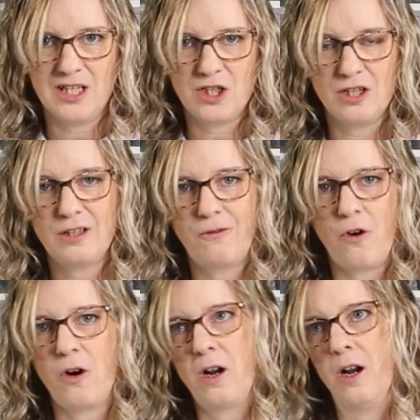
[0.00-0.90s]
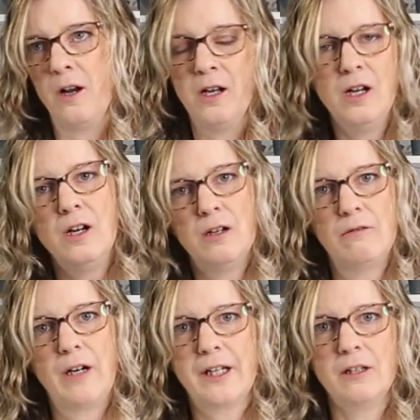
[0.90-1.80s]
inches for a
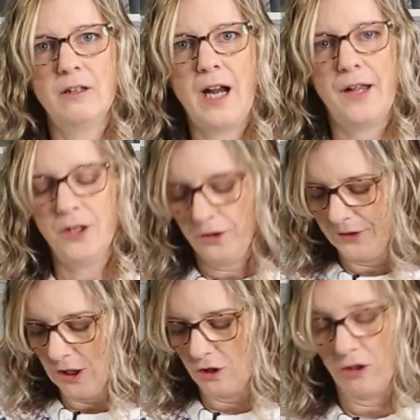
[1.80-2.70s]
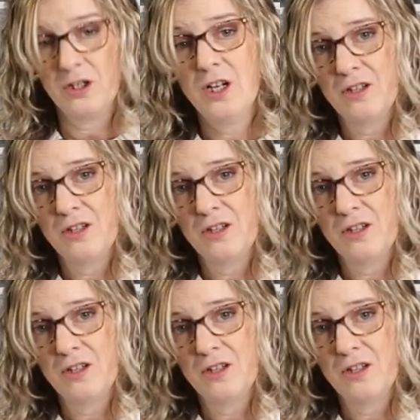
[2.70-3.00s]
regular adult t-shirt.